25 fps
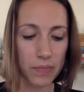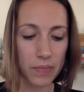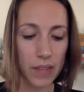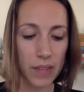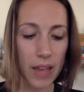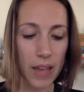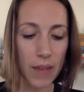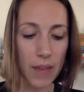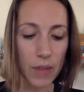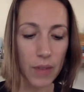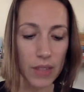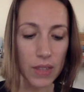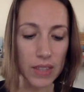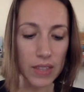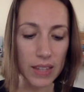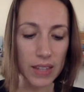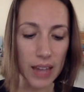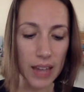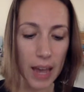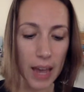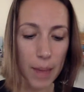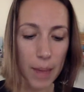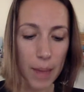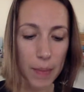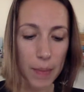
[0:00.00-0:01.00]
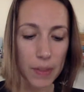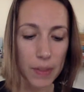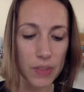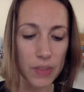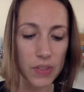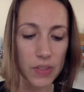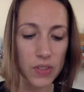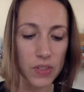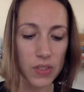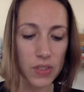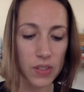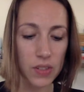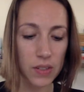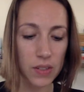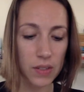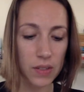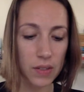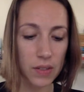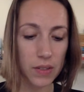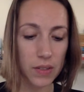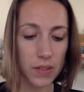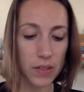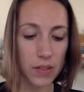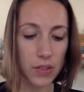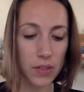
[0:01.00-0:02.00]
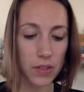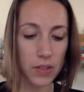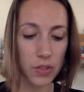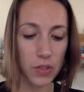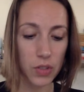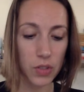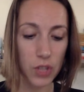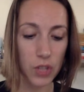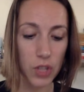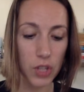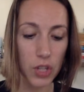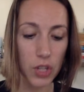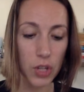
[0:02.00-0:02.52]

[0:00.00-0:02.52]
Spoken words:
Everything that happens to